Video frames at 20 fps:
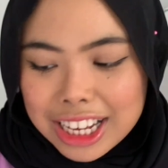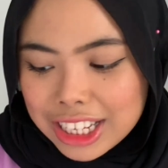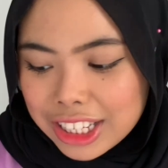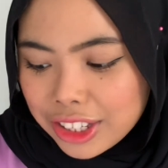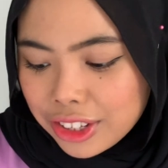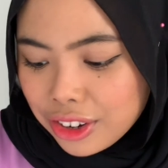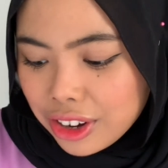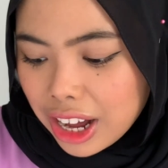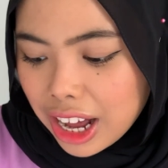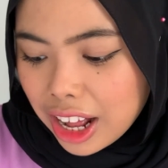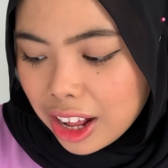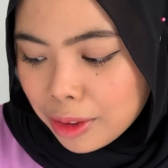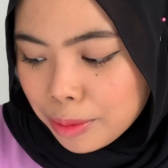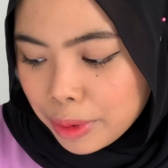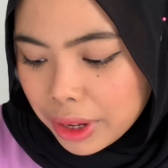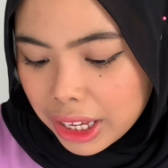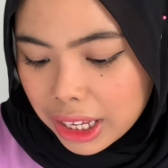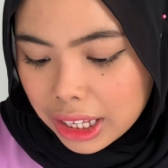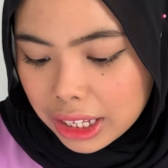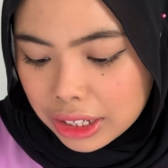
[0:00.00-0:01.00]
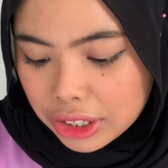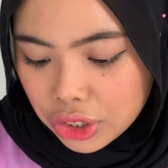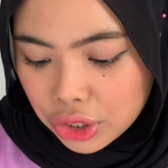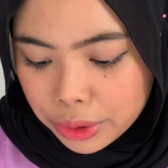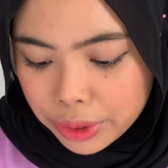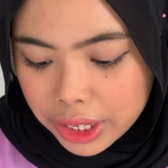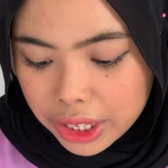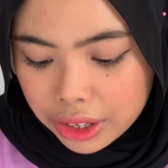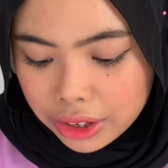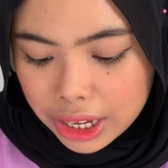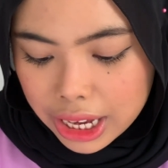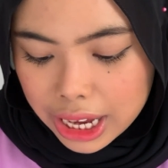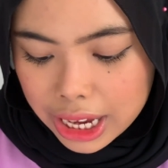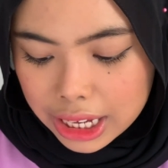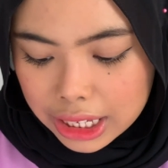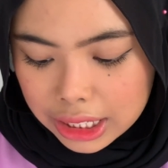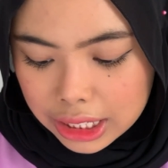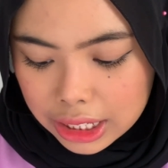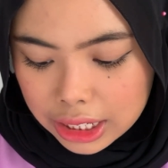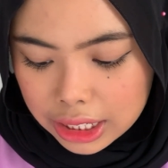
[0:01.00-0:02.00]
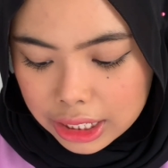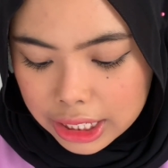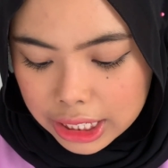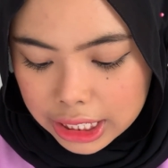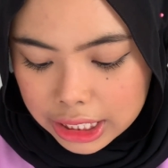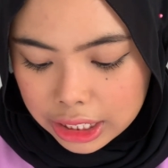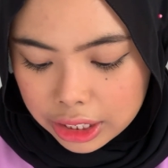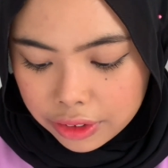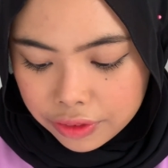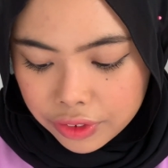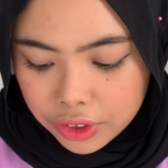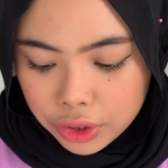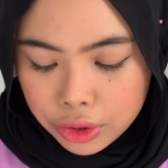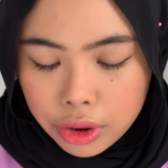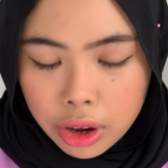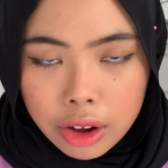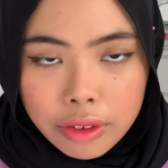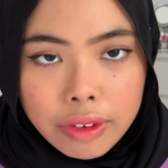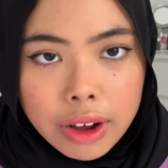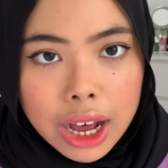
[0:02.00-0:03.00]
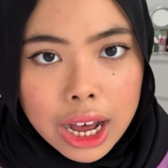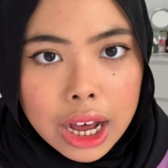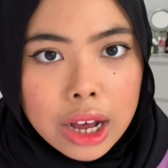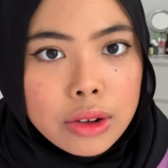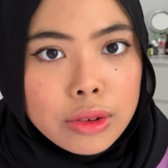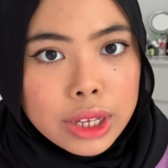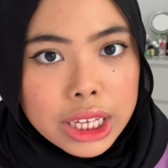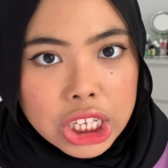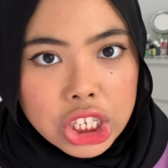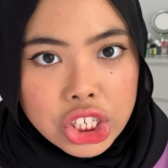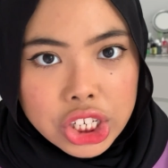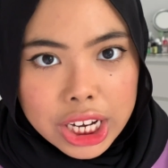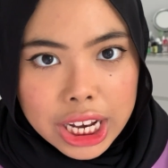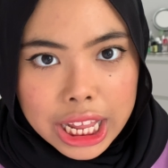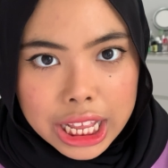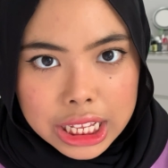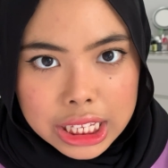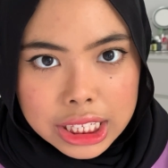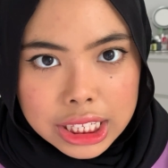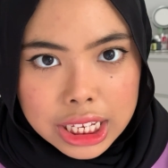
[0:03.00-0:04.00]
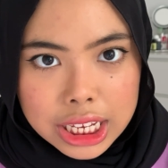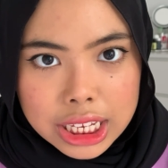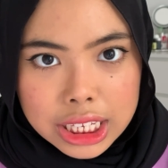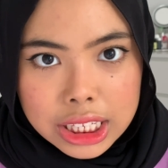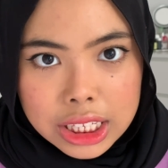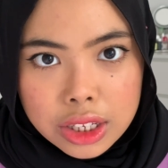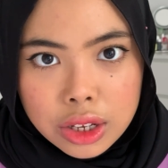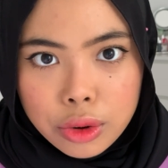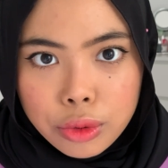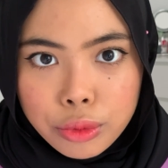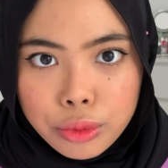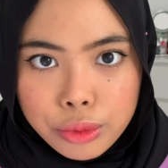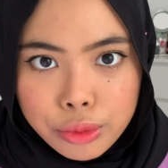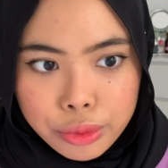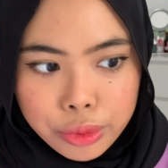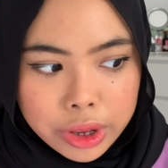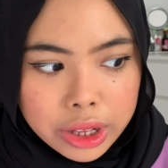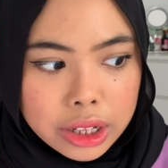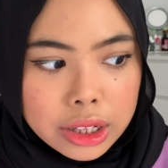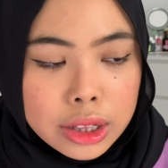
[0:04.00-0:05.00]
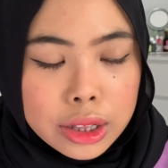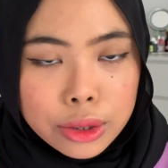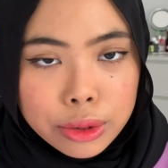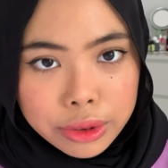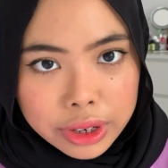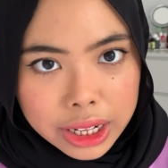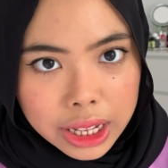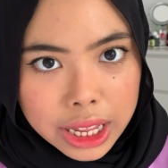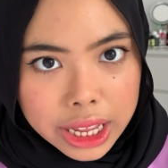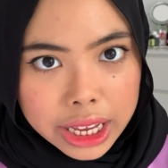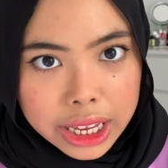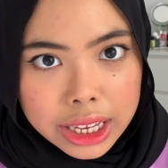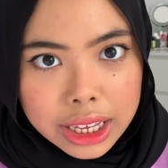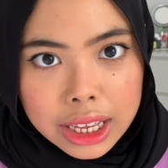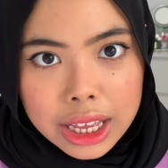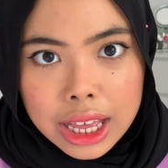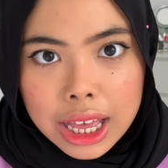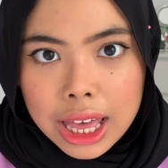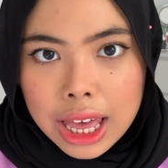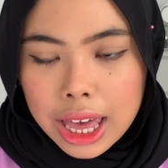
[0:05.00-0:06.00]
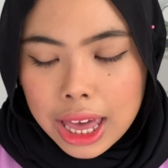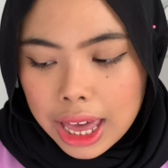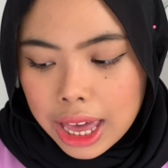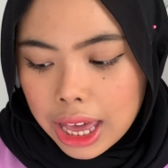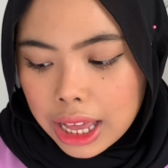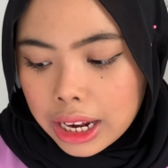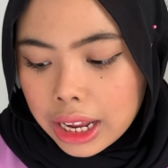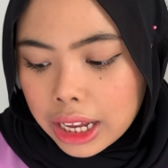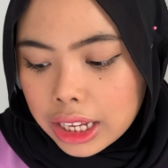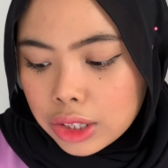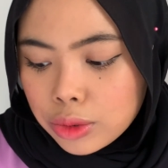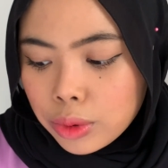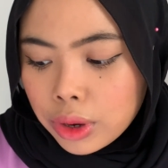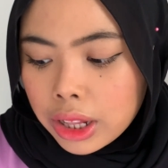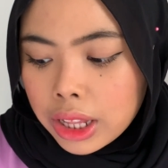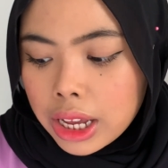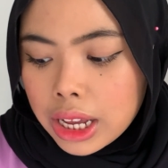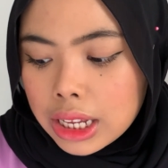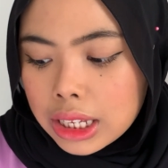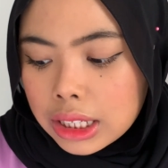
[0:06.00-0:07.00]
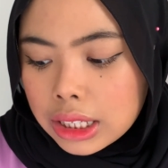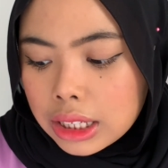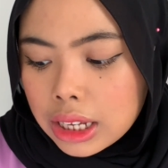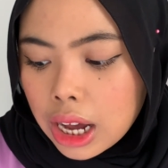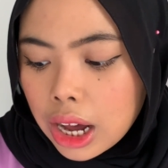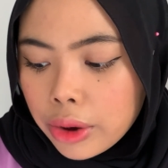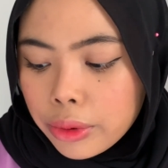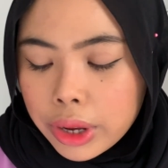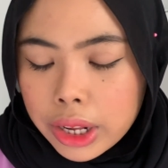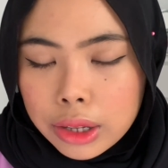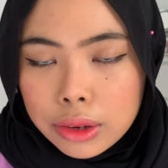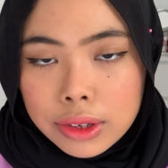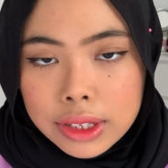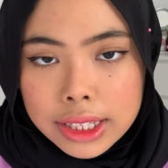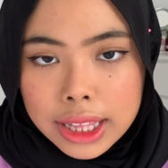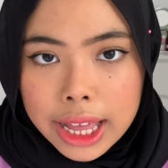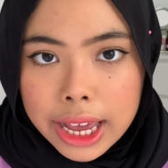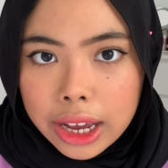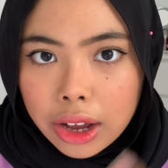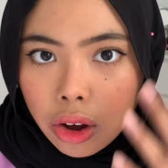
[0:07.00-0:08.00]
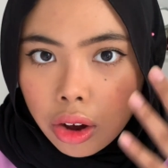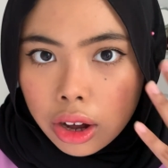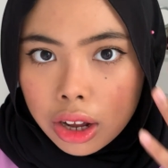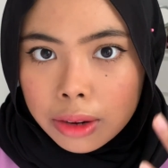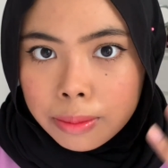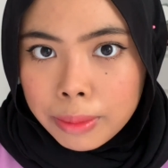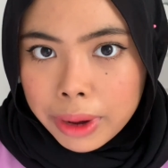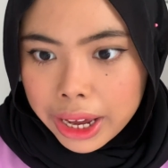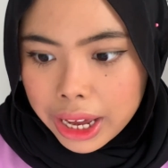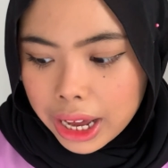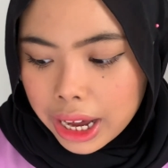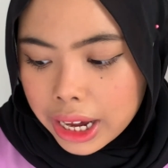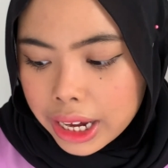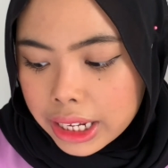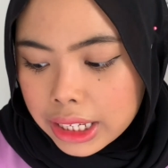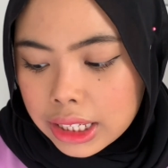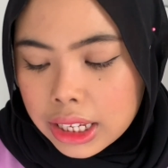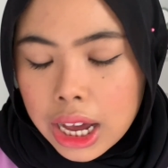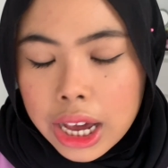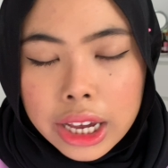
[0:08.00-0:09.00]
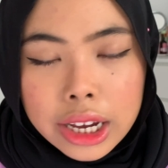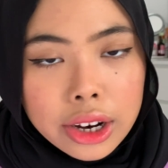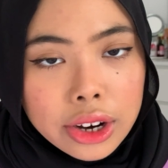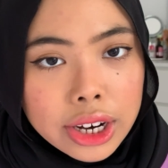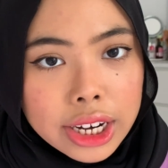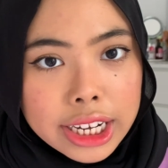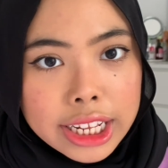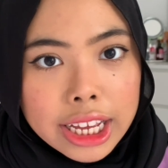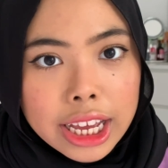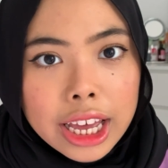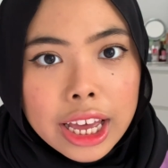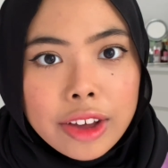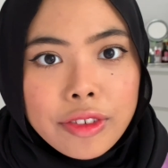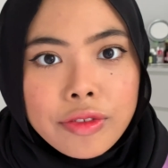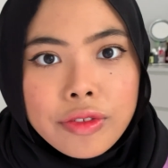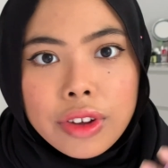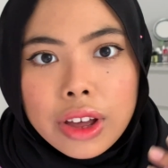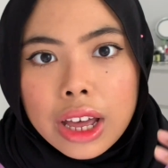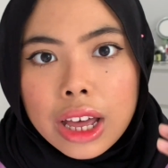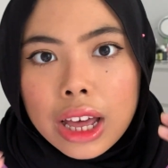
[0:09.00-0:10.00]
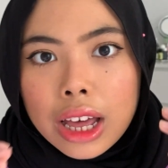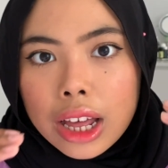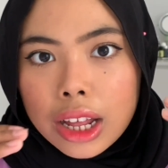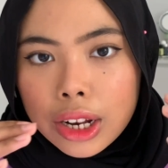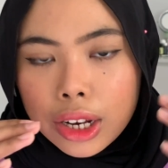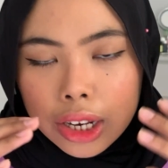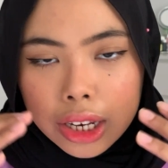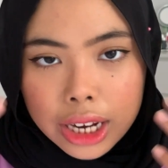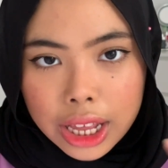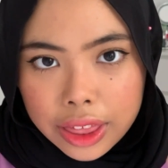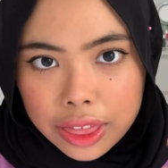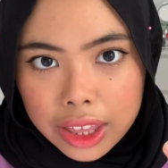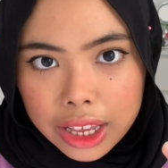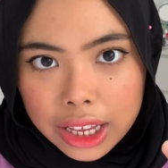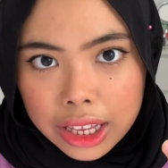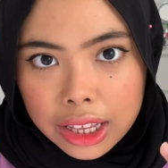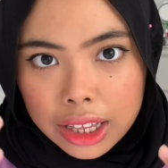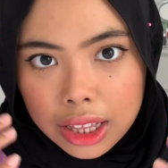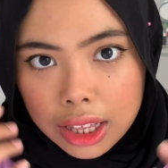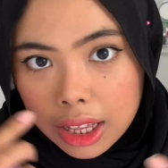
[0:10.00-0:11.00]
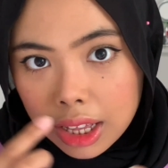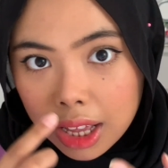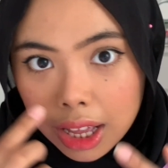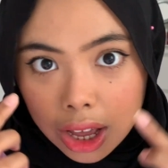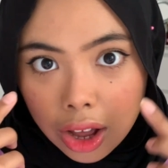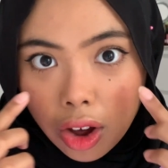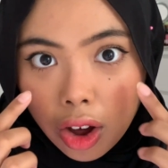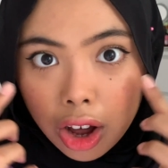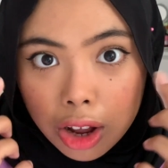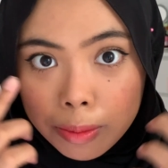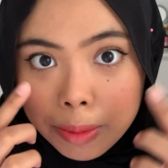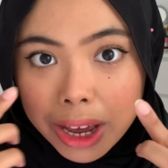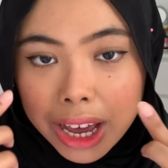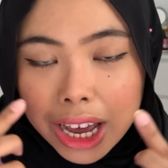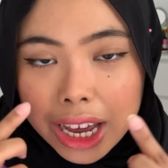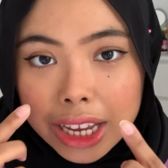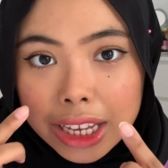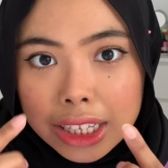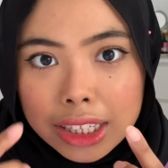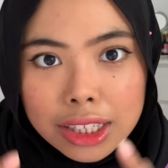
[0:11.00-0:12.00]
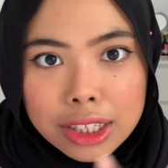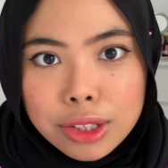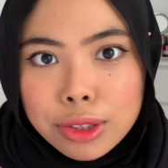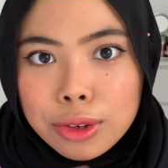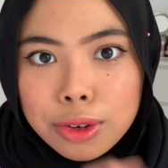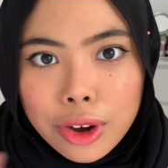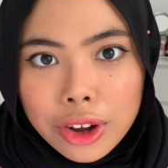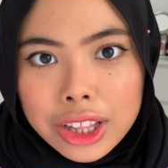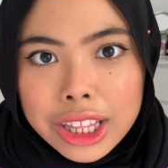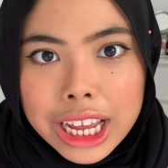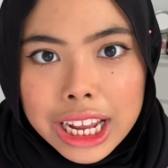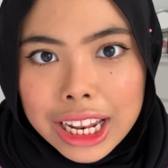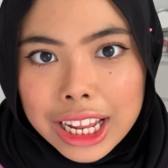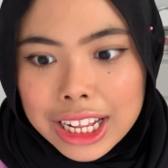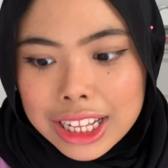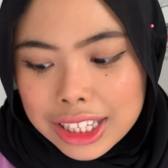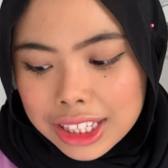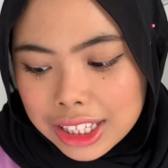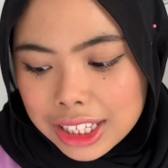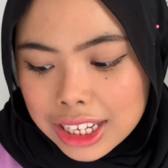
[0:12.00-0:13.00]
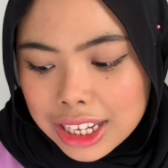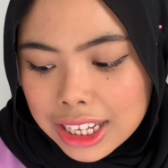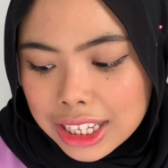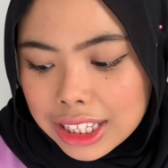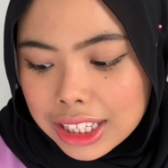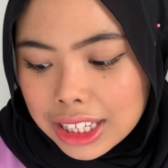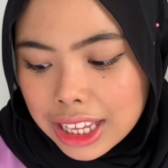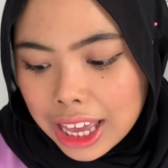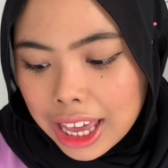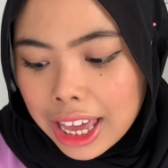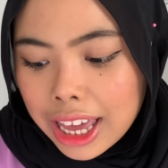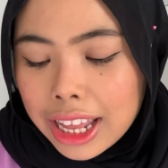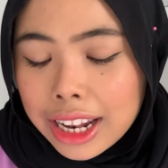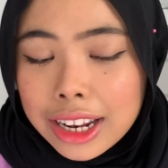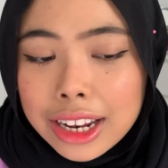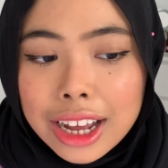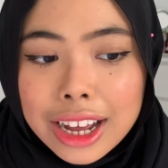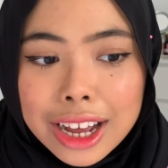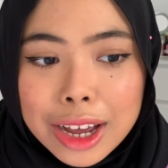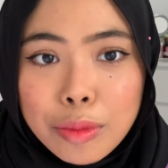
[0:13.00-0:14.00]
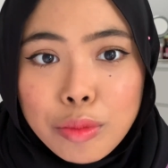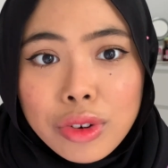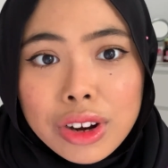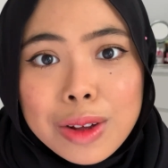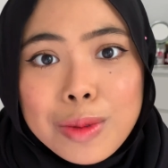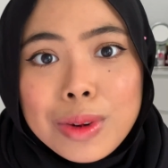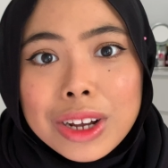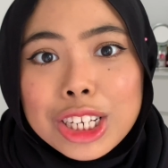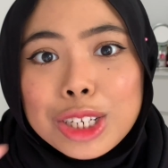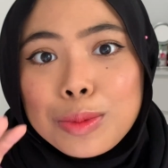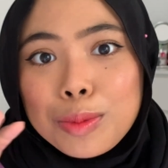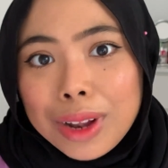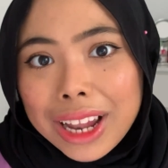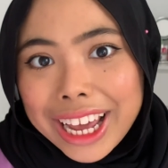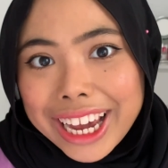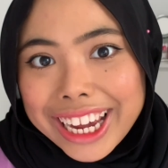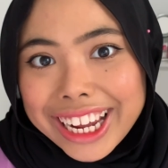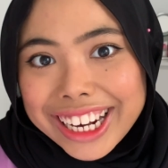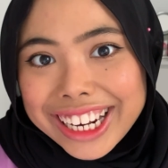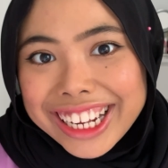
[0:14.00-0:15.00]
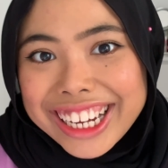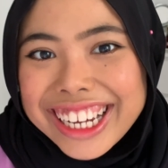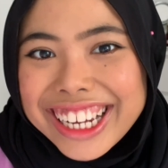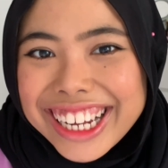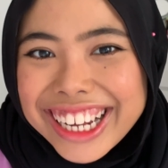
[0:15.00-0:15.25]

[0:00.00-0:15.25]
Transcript: so I'll be showing you guys in a detailed view of how each lenses will look like and as well as how it looks like on my eyes. I currently have nothing on my eyes, no contact lenses, and I'm pretty much blind.